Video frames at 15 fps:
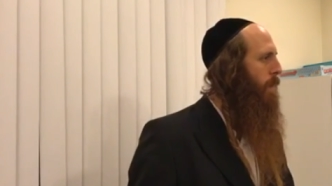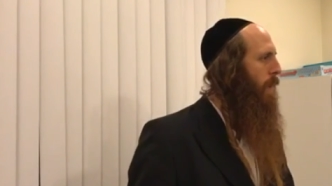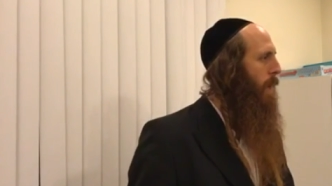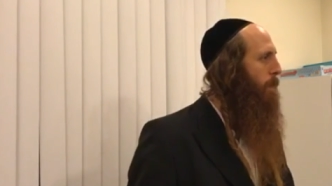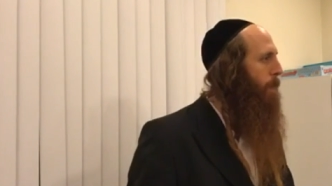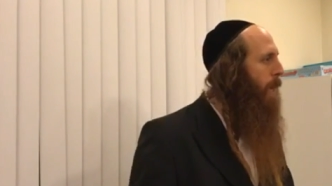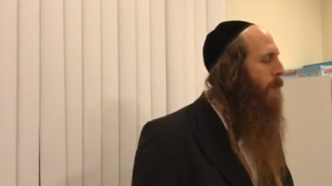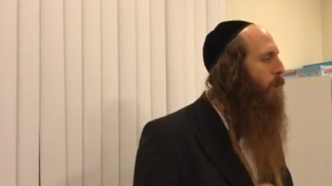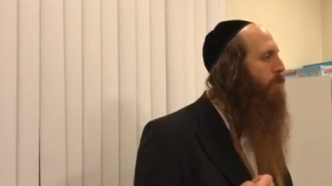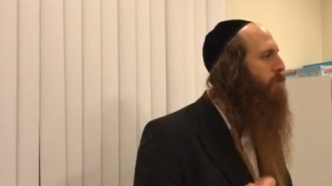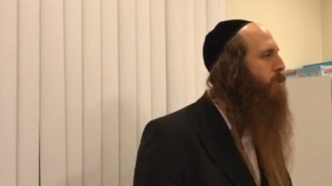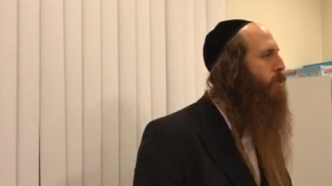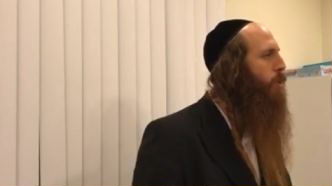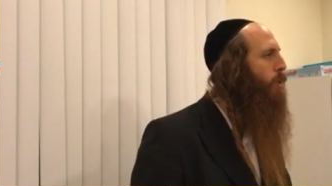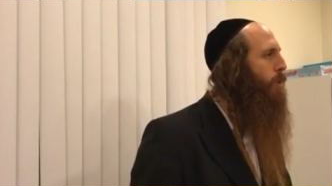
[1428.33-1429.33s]
A man of
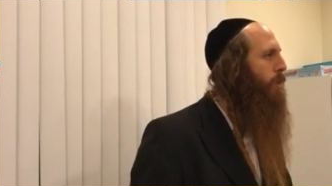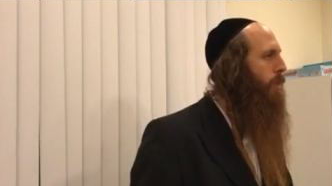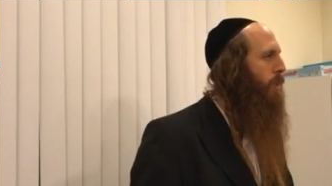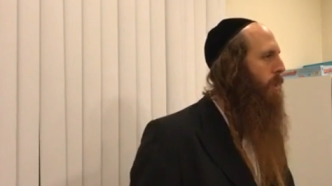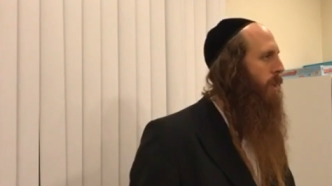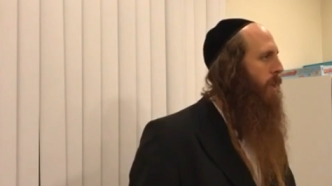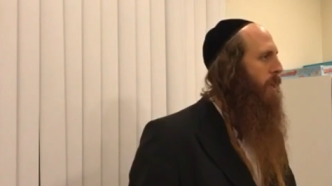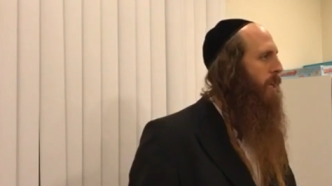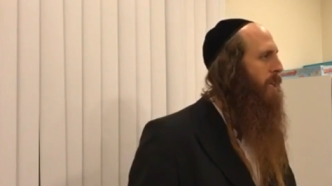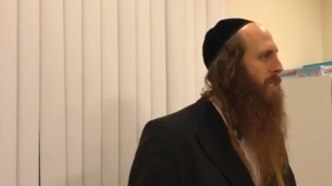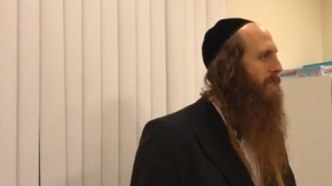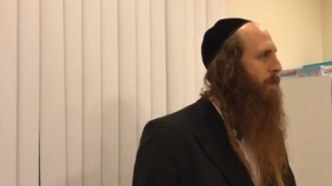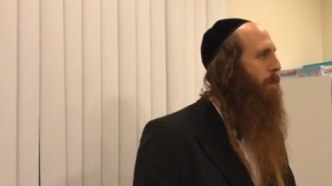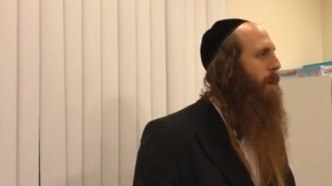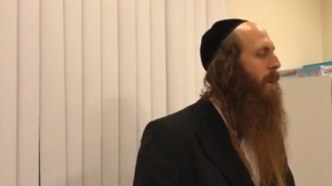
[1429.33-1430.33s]
truth is
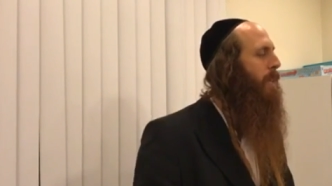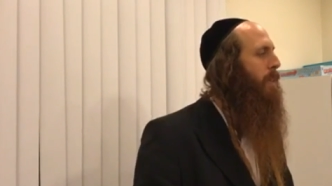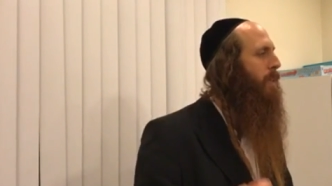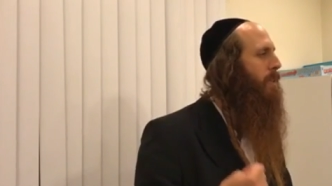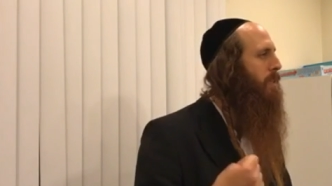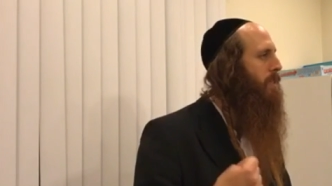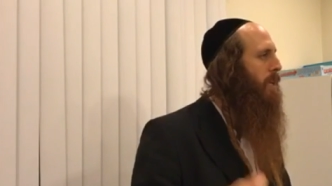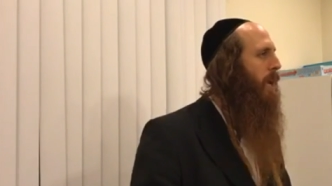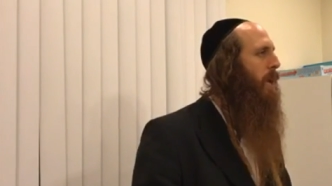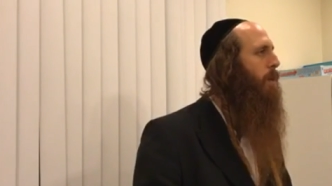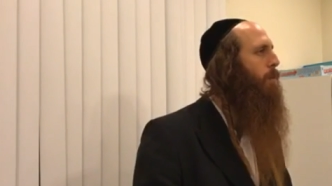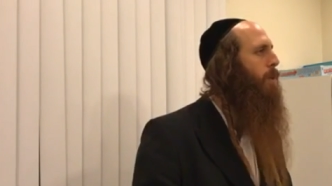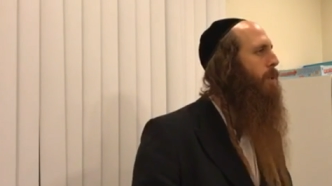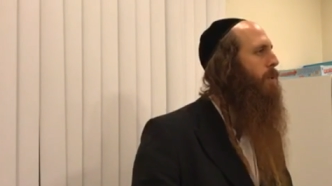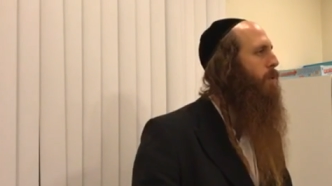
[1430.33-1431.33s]
a man that is
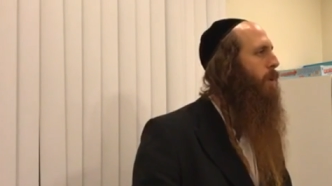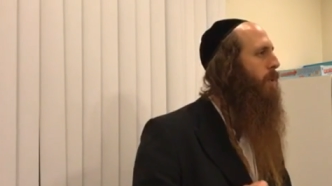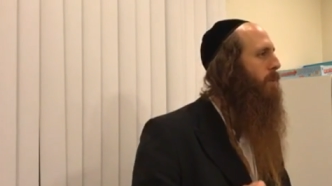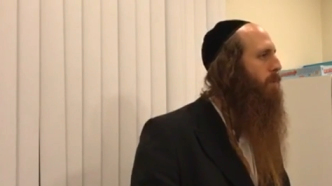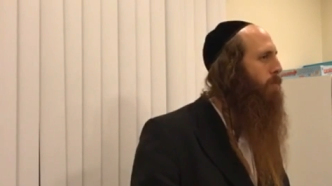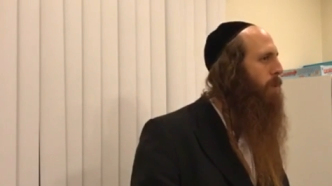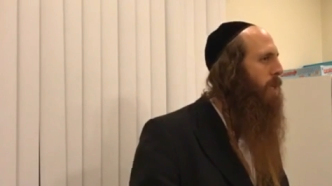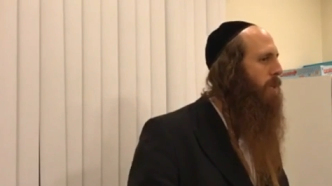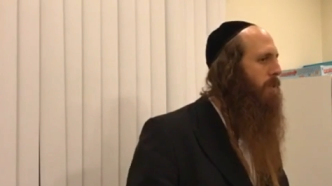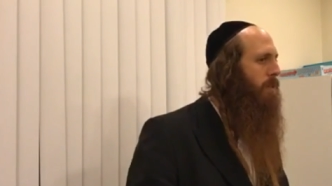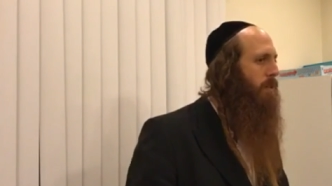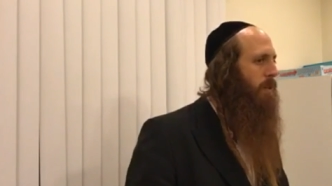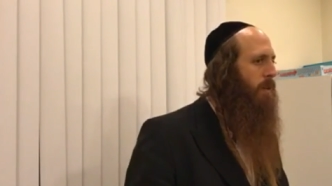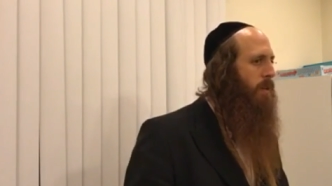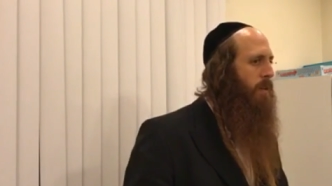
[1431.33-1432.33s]
able to admit
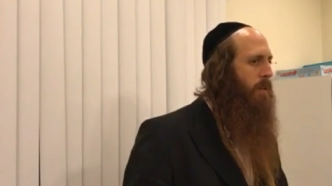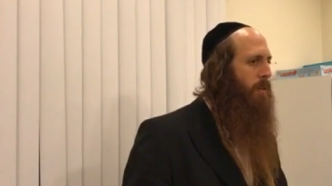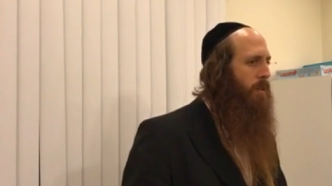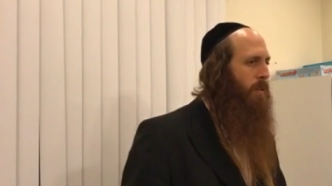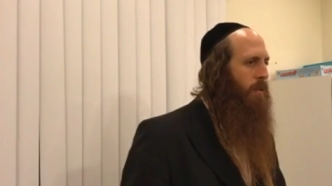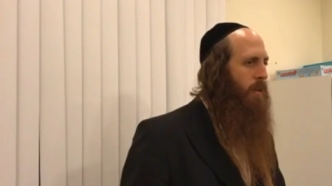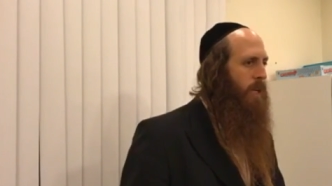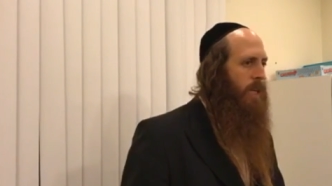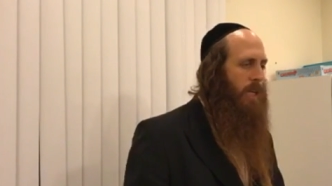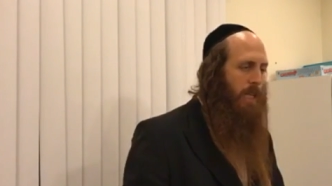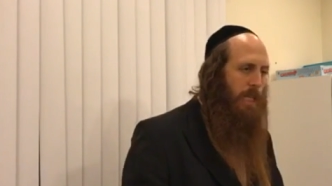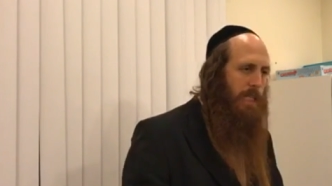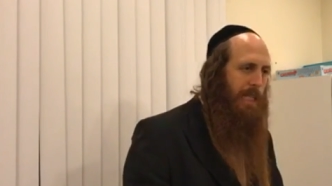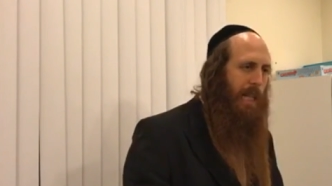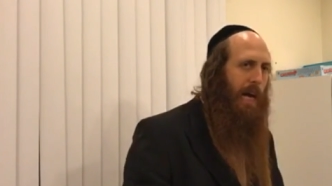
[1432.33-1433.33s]
in
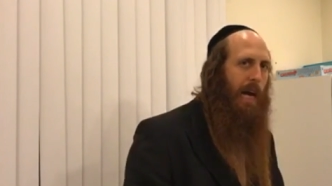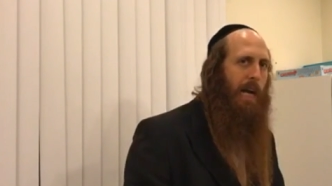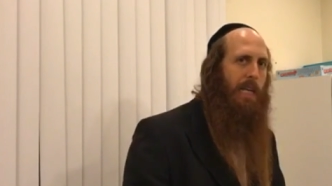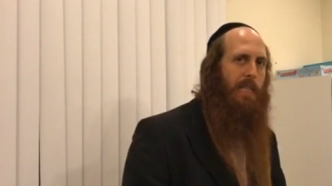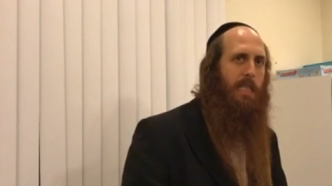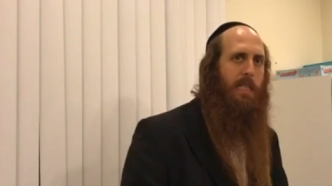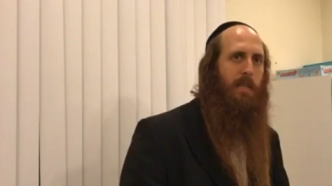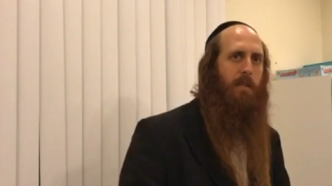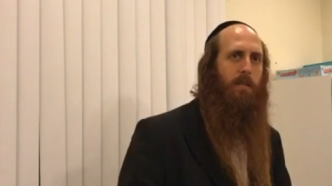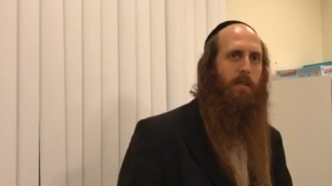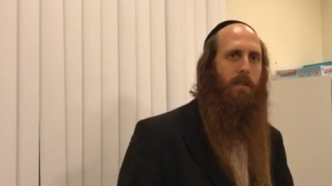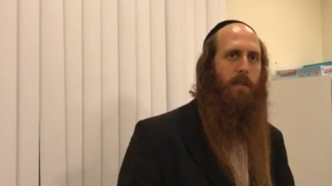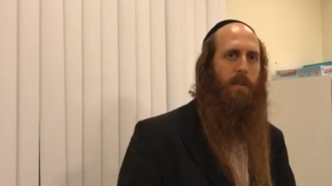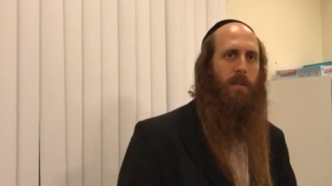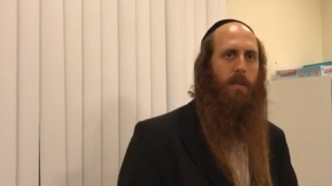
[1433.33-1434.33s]
his lies,
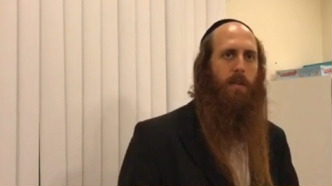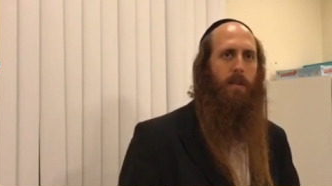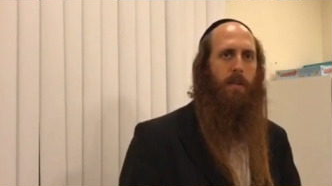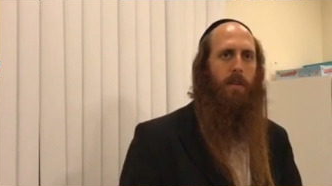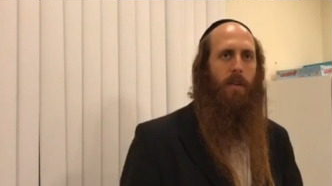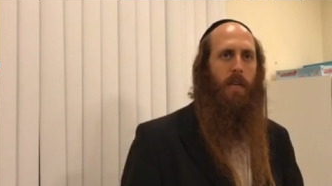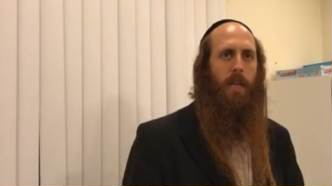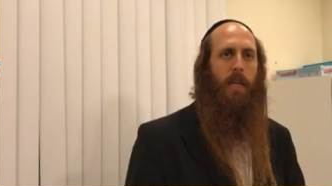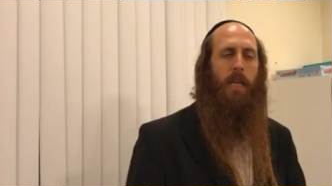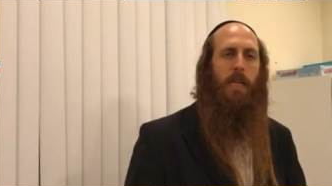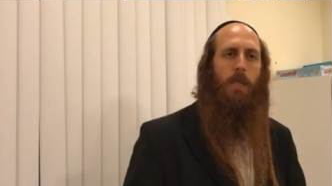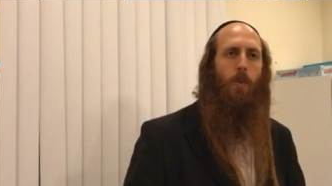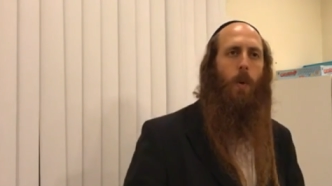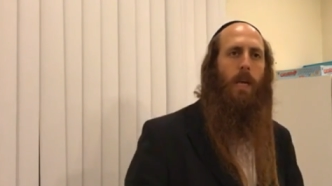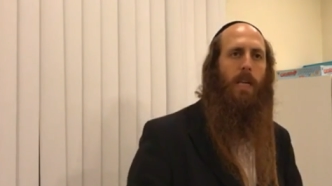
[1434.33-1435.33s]
in
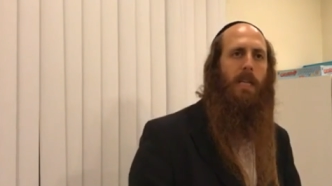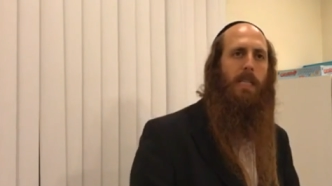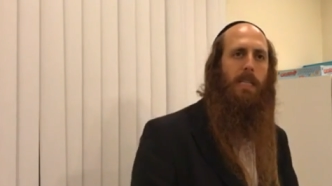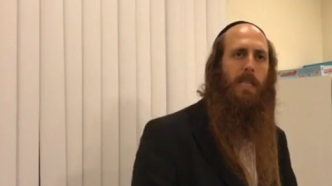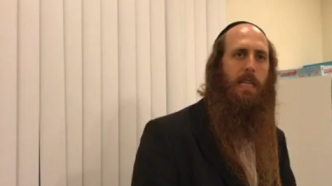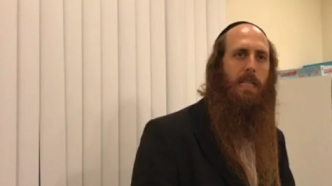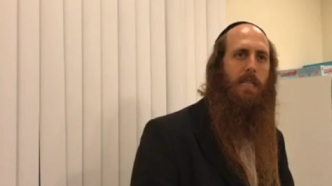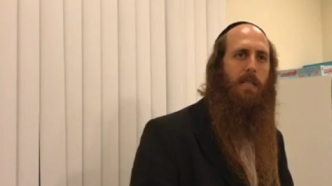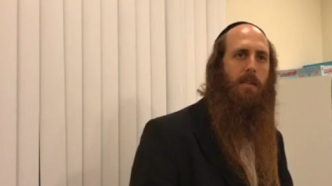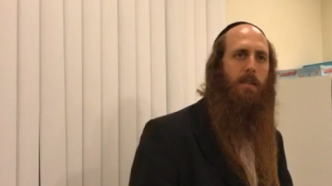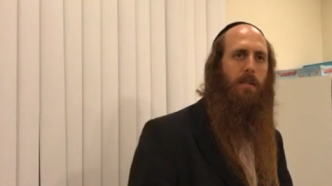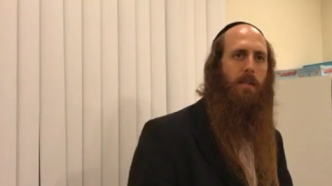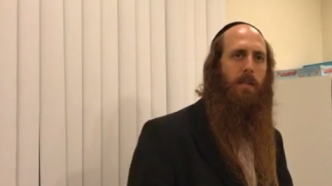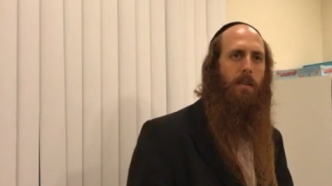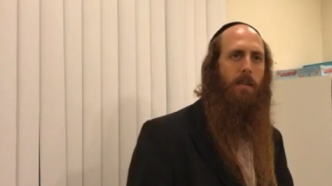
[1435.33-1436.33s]
his weaknesses,
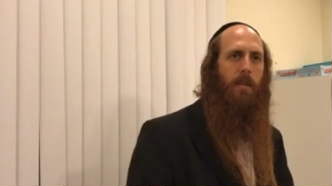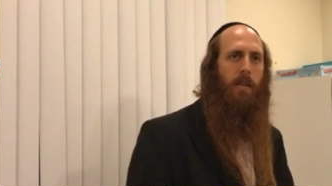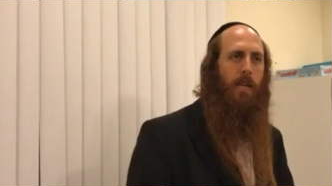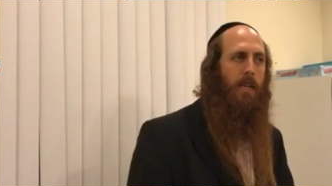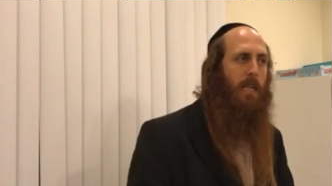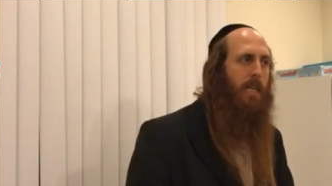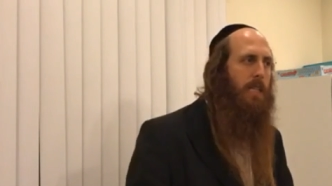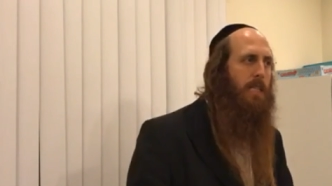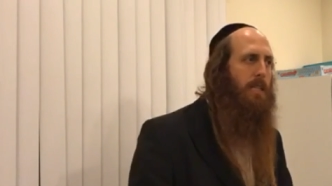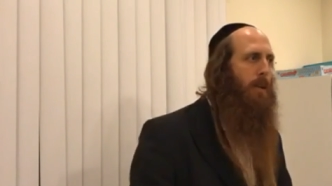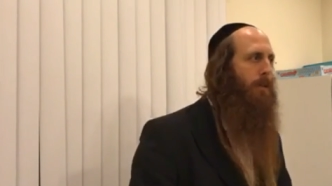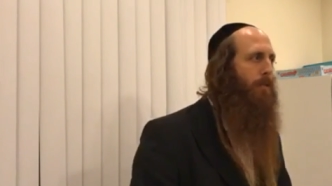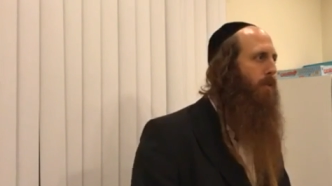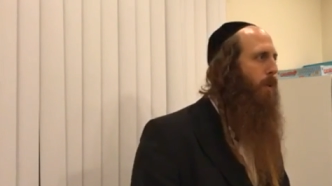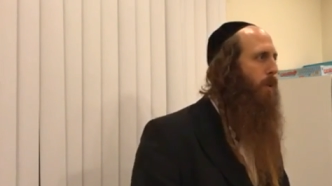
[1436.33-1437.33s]
in his
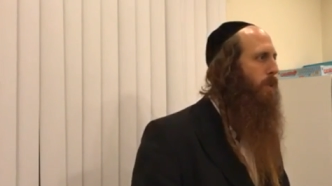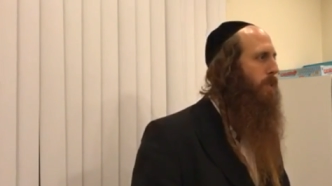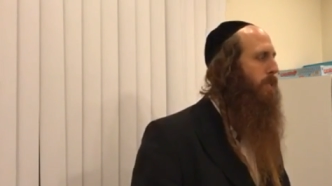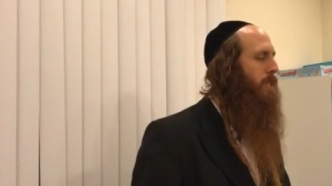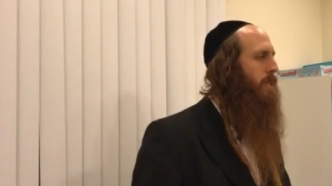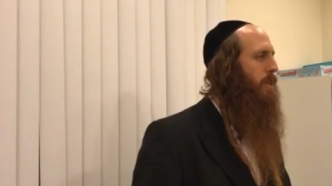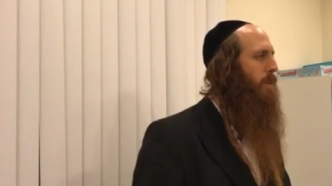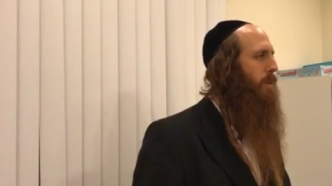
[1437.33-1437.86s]
defaults,